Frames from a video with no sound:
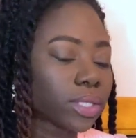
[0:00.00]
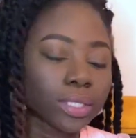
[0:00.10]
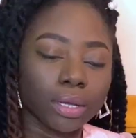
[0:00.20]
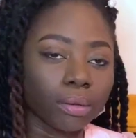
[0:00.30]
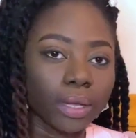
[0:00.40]

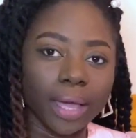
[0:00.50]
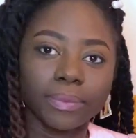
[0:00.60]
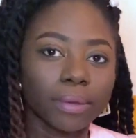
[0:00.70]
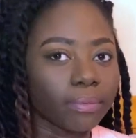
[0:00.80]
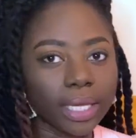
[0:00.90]
So I'm
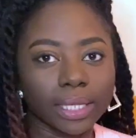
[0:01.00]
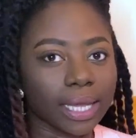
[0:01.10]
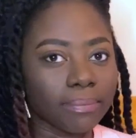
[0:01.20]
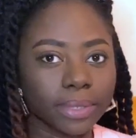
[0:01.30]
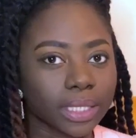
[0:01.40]
not making
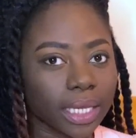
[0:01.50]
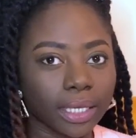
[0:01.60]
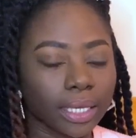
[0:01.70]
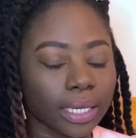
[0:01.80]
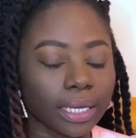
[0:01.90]
that
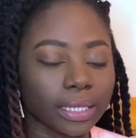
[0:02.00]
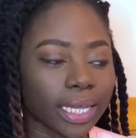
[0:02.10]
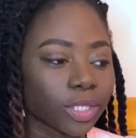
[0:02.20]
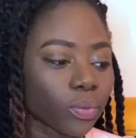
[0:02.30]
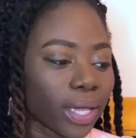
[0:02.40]
mistake again, and
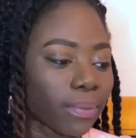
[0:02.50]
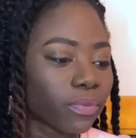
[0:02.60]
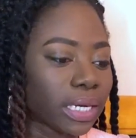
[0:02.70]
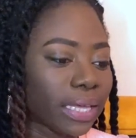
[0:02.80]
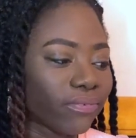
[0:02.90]
that's why
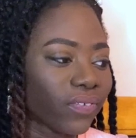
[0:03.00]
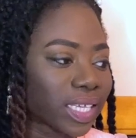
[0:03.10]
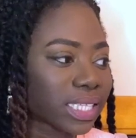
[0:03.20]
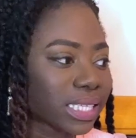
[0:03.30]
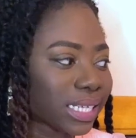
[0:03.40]
I'm really
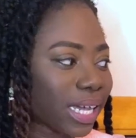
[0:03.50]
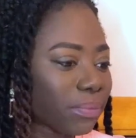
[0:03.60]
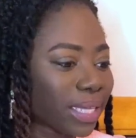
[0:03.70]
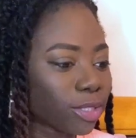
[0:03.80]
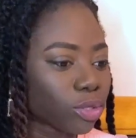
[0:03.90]
investing
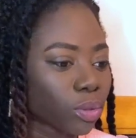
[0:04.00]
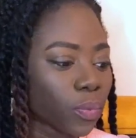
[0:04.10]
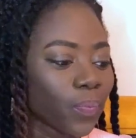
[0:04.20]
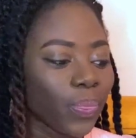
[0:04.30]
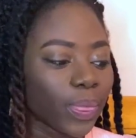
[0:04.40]
time into
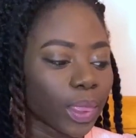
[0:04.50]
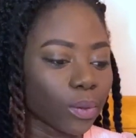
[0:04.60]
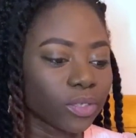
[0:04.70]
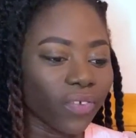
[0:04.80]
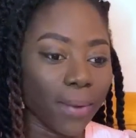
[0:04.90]

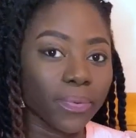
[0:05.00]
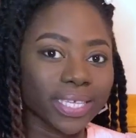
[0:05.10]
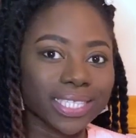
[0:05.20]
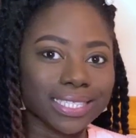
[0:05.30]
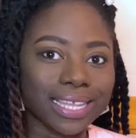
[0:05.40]
those
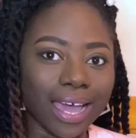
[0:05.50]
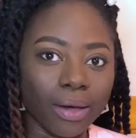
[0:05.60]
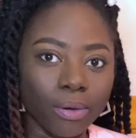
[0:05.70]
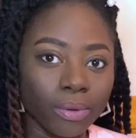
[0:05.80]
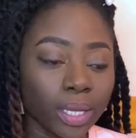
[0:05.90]
fabrics
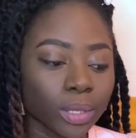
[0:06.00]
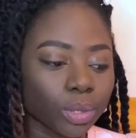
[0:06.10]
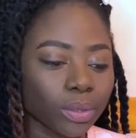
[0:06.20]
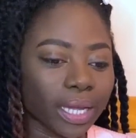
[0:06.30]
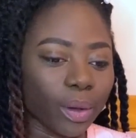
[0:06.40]
now,
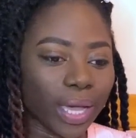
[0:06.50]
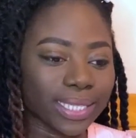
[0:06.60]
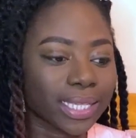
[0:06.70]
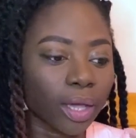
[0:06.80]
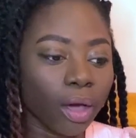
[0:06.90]
so that
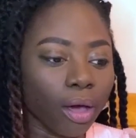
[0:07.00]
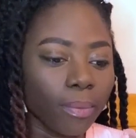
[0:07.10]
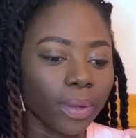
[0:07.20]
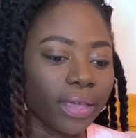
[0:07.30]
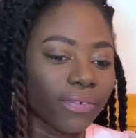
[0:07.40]
as they
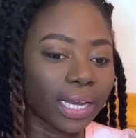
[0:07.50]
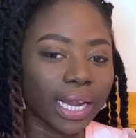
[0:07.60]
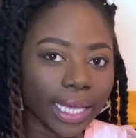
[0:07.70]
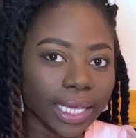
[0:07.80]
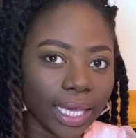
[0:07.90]
come, if I
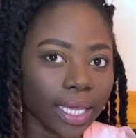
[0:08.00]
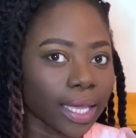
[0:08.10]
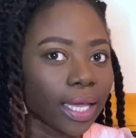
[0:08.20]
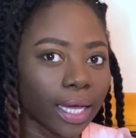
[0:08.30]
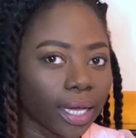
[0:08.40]
like
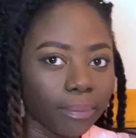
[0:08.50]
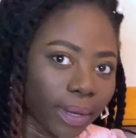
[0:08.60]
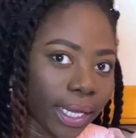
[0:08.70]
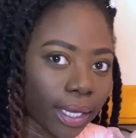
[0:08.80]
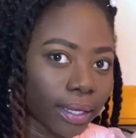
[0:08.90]
it, I
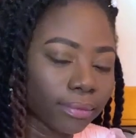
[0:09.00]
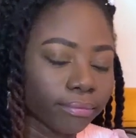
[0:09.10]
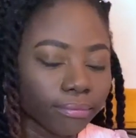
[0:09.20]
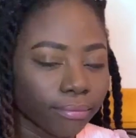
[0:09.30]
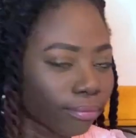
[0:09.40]
buy it
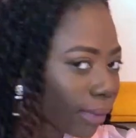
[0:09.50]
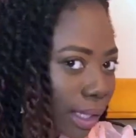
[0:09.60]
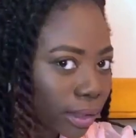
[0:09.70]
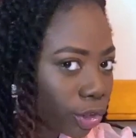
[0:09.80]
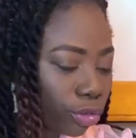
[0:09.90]

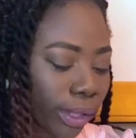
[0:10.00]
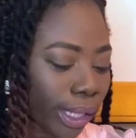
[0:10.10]
straight